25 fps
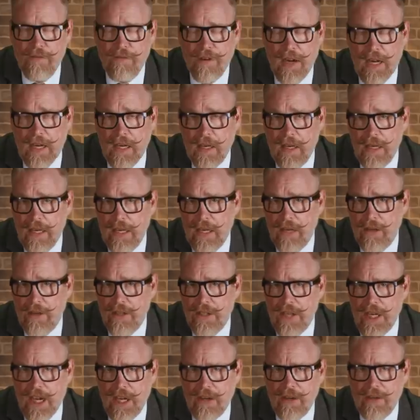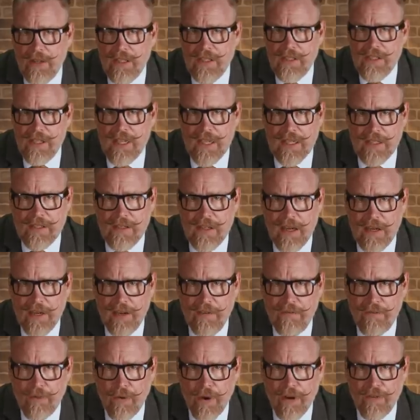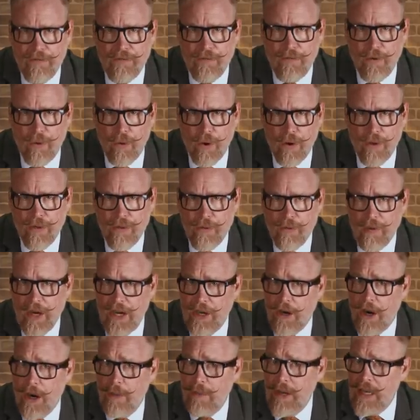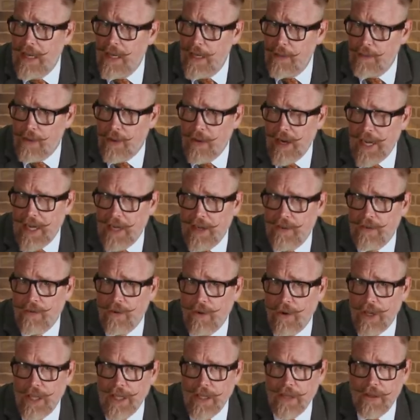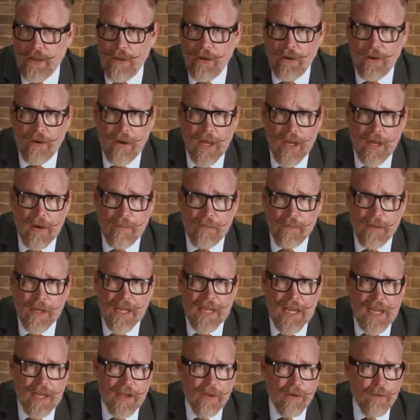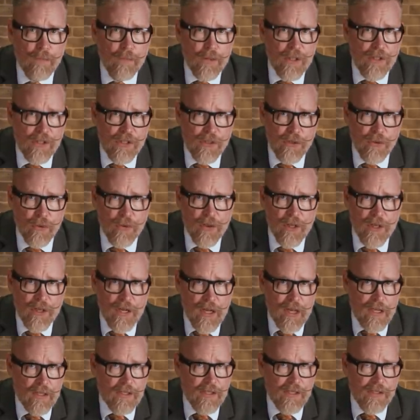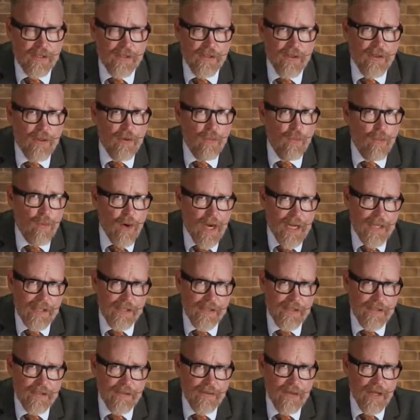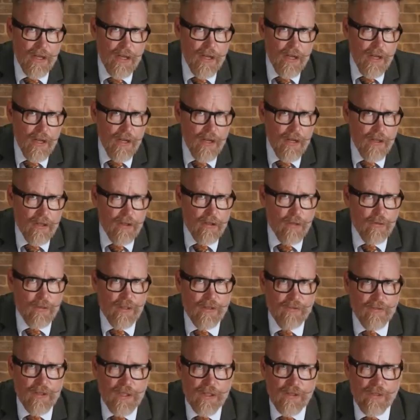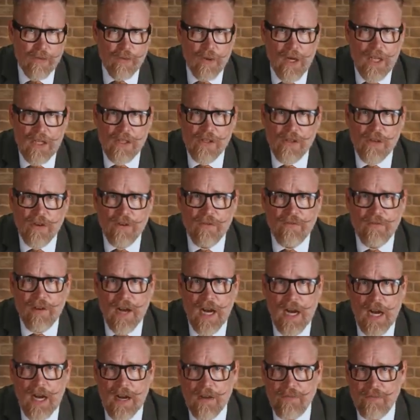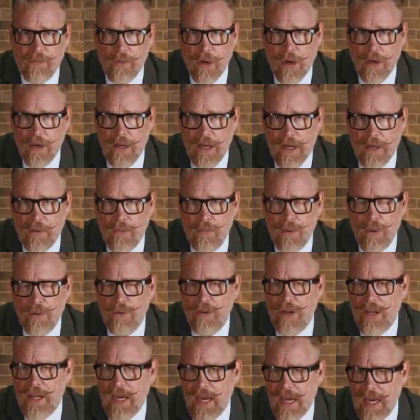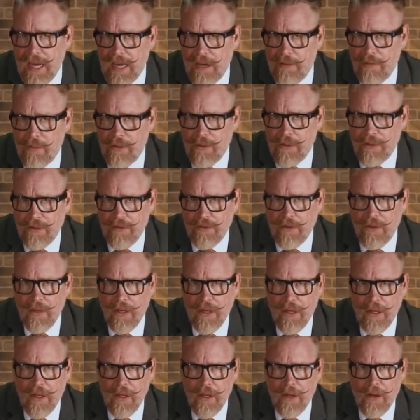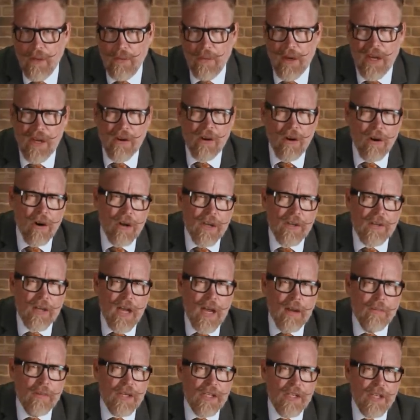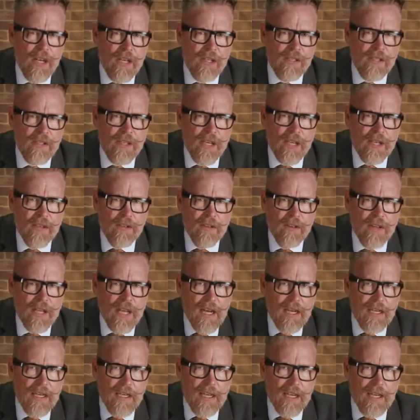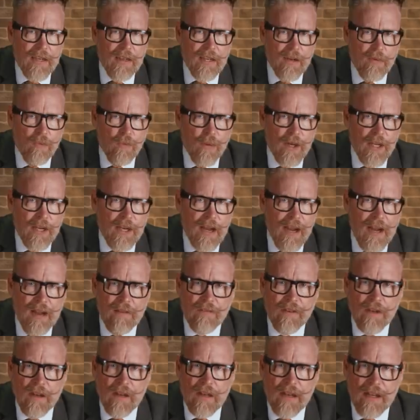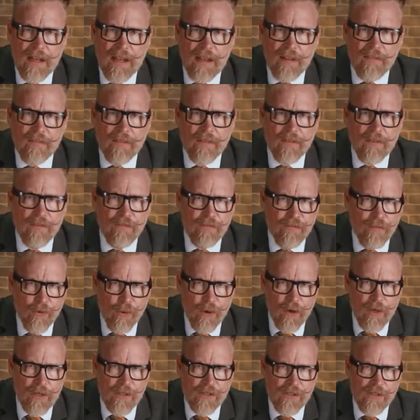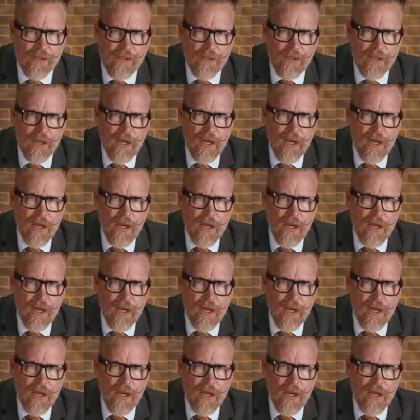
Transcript: Finally, on January 6, 1944, the Red Army liberated Rokitno and began to pursue the Nazis to the west. Those of us who had survived were like wounded animals. We had a hard time adjusting to the idea that we'd have to leave the forest.